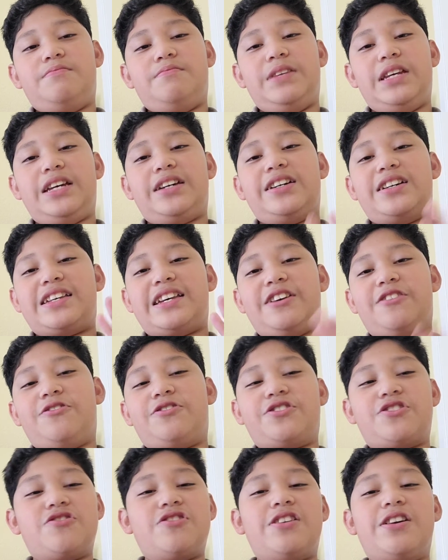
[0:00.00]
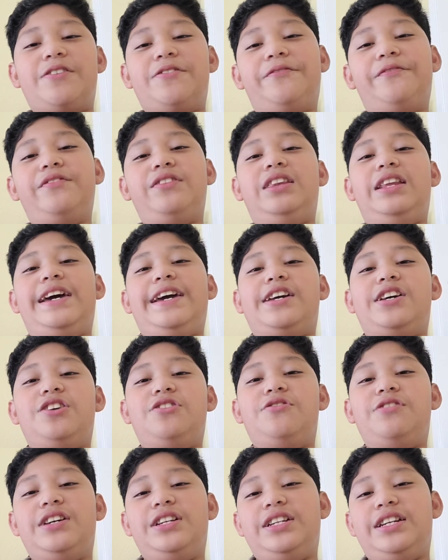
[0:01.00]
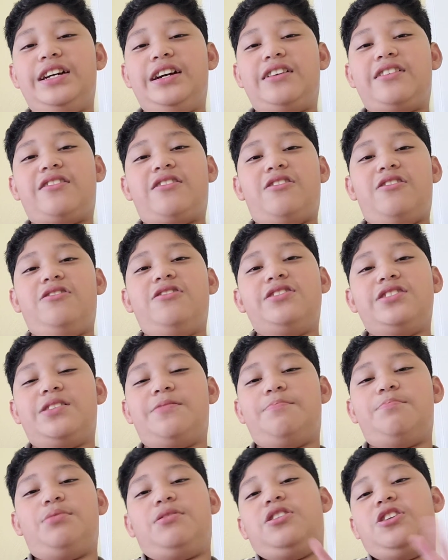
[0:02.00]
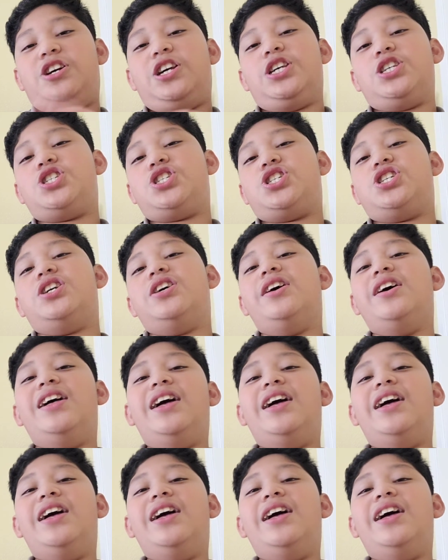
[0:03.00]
make a character out of Lego and then call it a plush,